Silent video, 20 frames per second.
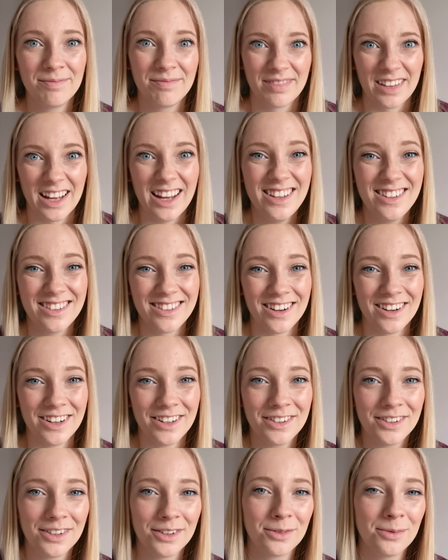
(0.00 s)
taste
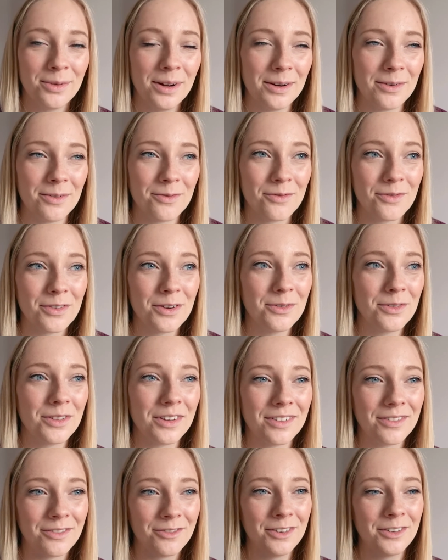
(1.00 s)
nice as well, and fill
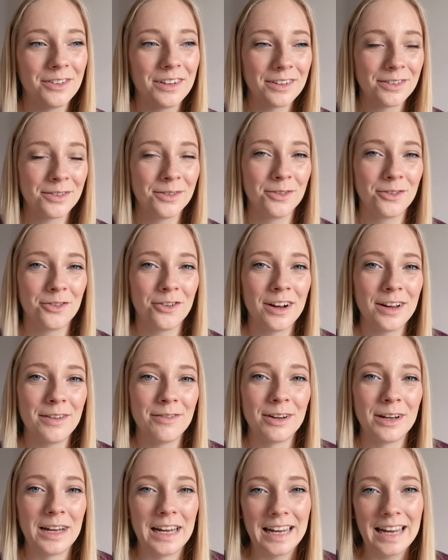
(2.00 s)
that sort of
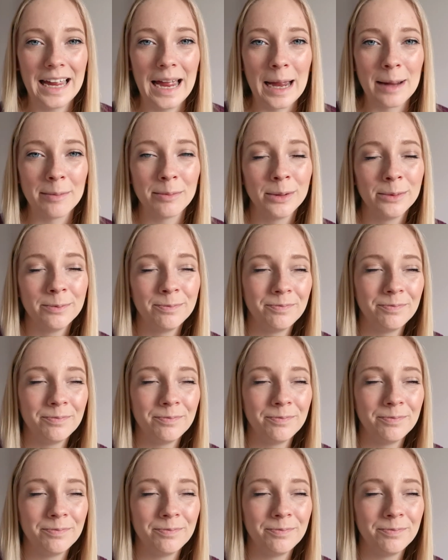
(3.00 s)
craving and gap.